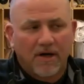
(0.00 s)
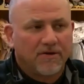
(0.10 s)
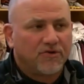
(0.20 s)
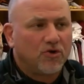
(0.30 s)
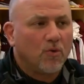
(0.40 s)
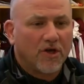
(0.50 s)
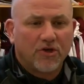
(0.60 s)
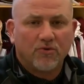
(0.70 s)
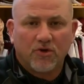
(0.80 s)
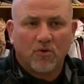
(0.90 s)
uh, do what
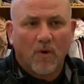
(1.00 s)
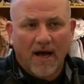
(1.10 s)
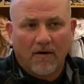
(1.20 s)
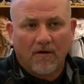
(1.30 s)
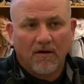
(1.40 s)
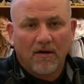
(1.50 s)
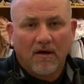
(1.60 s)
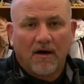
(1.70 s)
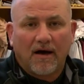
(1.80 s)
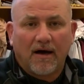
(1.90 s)
you do well.
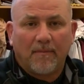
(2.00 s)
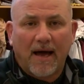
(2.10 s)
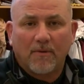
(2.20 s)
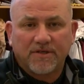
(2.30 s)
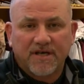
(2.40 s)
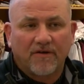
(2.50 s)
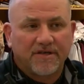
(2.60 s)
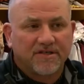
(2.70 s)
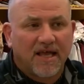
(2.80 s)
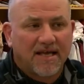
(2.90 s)
Um, I would tell
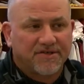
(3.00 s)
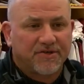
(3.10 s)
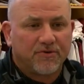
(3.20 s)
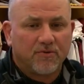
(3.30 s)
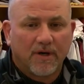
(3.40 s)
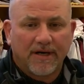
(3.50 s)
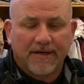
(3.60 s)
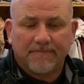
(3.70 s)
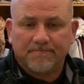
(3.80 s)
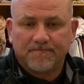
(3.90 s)
this class to,
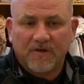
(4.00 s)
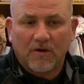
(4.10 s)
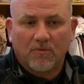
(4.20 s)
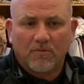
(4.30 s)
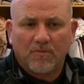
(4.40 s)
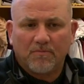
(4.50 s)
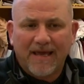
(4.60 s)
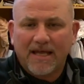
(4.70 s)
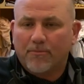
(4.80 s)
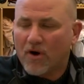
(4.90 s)
um, you know,
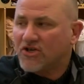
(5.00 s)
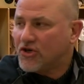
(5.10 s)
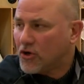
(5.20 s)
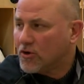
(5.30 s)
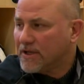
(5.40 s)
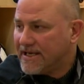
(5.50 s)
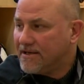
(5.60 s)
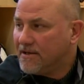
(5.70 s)
make an impression early.